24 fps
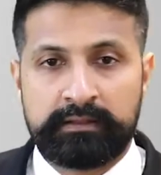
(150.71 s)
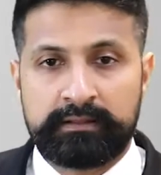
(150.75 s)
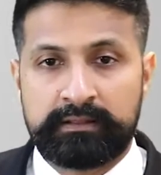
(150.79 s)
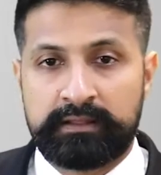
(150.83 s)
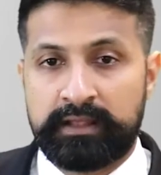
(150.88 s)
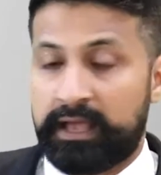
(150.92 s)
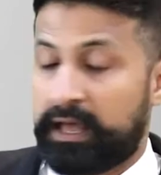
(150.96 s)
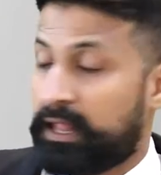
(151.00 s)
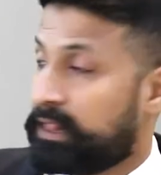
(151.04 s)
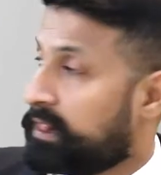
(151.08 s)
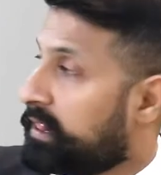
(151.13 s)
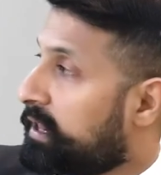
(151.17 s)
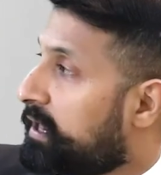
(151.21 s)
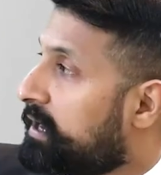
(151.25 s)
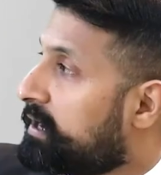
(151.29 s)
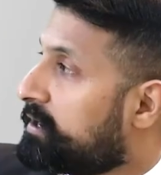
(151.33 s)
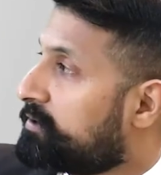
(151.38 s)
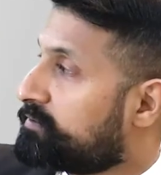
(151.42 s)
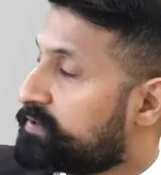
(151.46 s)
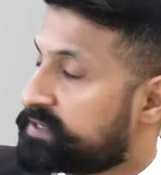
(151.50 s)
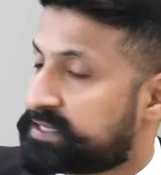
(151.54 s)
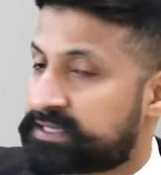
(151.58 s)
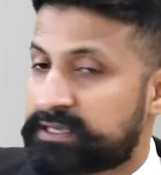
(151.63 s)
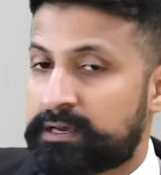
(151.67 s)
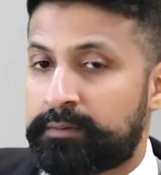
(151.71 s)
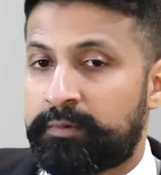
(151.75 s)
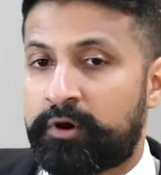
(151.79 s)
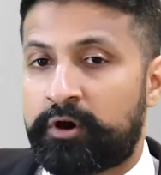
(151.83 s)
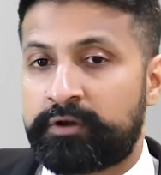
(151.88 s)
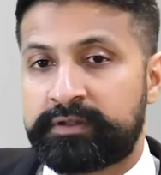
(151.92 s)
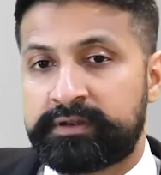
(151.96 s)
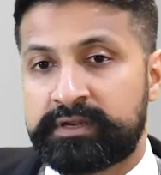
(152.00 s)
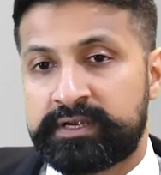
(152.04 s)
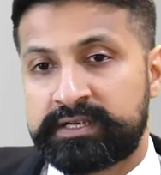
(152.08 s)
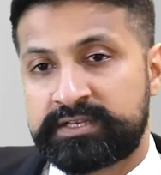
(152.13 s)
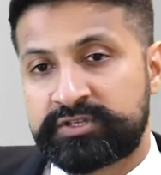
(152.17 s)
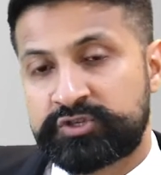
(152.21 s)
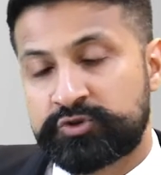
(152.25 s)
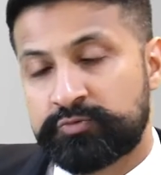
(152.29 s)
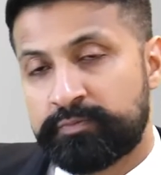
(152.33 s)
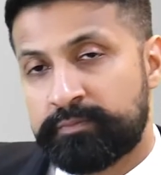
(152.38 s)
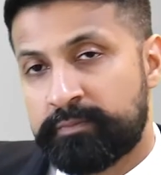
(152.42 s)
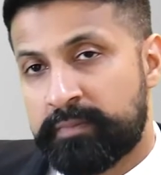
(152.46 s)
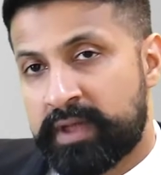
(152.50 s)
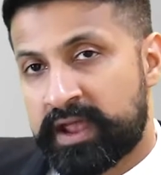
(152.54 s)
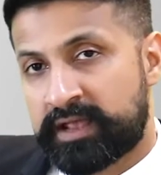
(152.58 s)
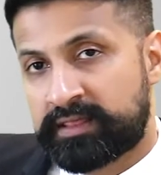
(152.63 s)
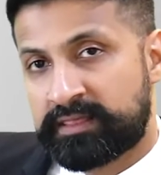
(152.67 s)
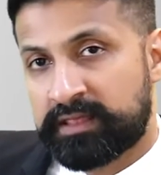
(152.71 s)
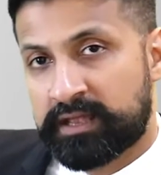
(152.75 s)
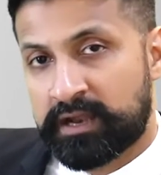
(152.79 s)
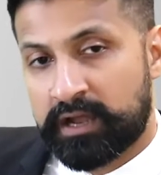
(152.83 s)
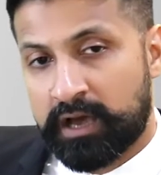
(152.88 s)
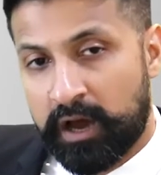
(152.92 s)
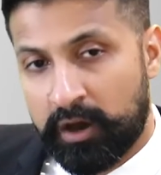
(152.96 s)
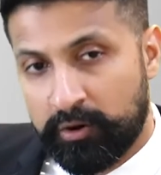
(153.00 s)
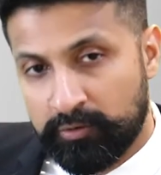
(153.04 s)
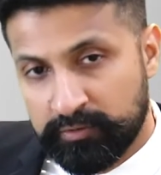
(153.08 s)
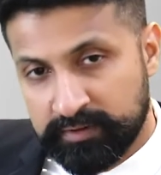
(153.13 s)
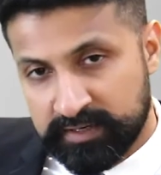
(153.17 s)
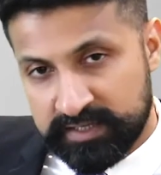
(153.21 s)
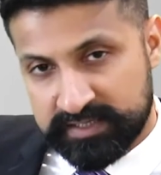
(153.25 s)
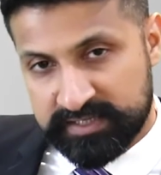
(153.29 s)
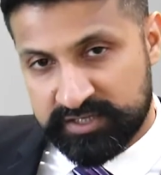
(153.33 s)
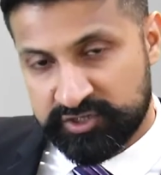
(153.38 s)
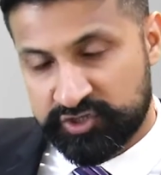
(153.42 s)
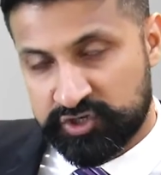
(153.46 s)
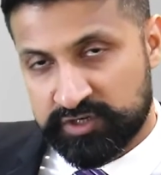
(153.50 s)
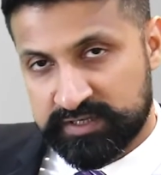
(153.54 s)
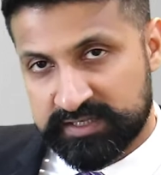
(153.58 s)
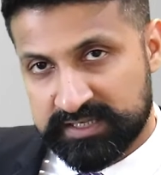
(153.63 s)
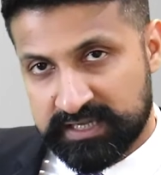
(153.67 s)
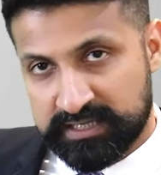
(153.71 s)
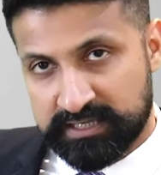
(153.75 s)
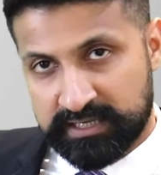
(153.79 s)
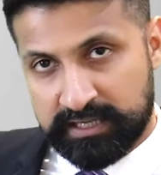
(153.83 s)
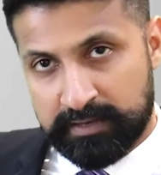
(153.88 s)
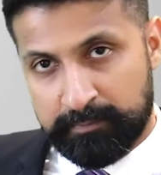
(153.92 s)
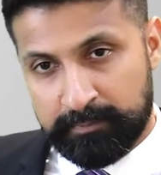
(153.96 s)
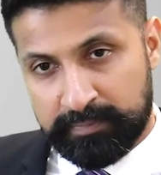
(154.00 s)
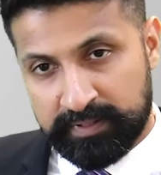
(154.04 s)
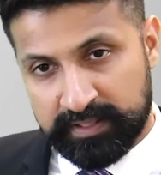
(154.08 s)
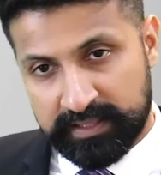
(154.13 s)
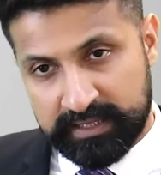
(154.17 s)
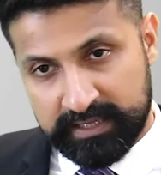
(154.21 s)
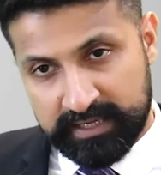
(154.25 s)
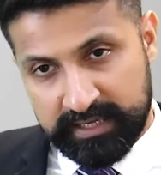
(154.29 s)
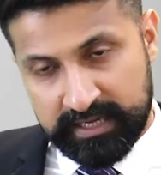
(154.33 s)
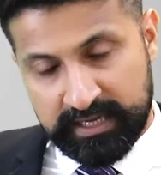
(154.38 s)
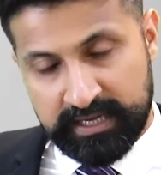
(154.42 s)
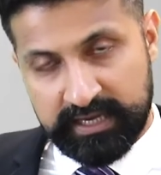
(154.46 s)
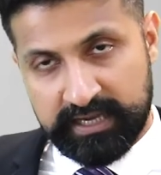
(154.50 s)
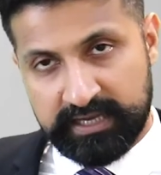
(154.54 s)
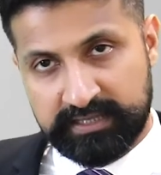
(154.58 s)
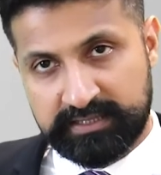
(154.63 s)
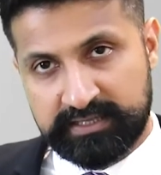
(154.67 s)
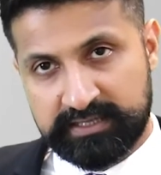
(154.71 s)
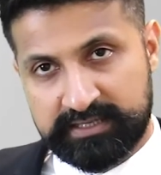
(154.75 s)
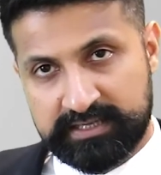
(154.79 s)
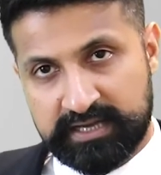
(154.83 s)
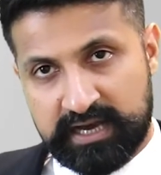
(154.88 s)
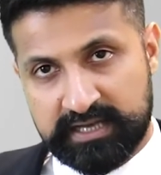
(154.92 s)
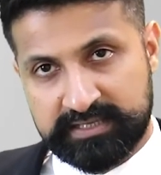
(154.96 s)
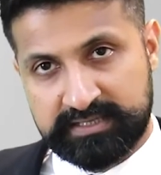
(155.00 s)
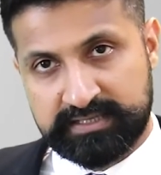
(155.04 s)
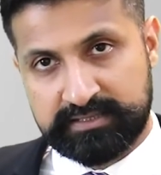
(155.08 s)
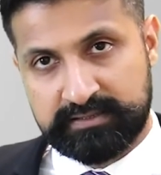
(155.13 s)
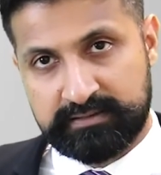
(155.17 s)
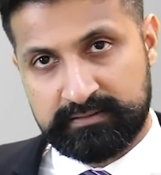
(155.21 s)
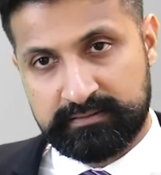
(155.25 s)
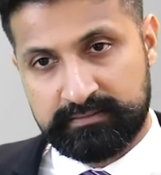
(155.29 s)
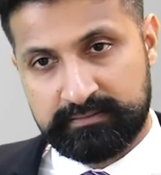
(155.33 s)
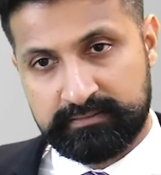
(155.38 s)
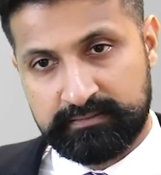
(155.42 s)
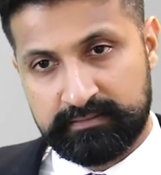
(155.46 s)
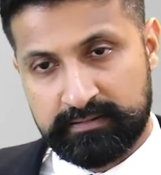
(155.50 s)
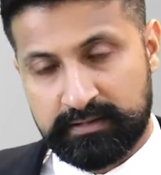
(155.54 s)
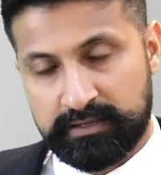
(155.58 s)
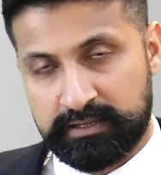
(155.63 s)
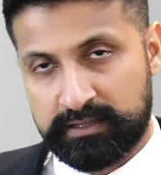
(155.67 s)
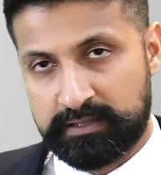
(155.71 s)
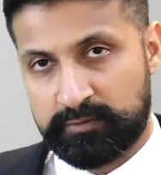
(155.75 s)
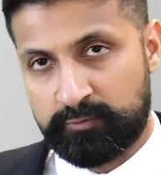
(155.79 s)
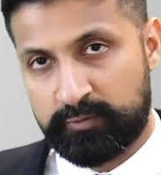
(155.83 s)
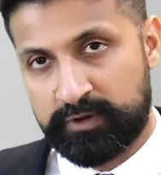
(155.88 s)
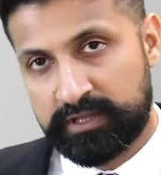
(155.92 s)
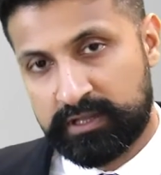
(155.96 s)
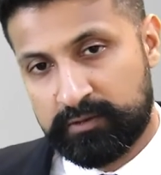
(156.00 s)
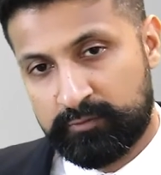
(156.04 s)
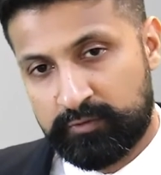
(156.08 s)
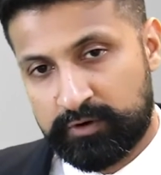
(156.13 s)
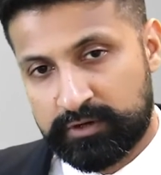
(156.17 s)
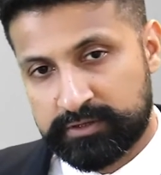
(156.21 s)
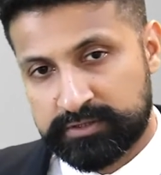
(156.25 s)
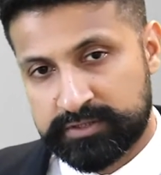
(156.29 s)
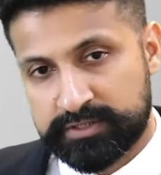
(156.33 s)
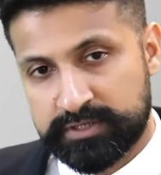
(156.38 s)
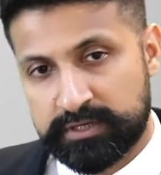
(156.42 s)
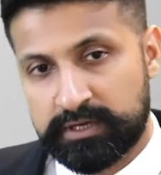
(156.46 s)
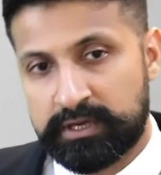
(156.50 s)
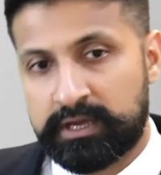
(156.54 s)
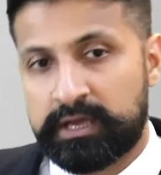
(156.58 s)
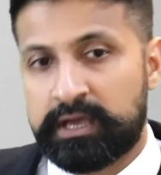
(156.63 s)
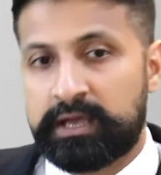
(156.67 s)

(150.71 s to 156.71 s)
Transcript: They allow the subordinates to make their own decisions and complete the task in the way they want.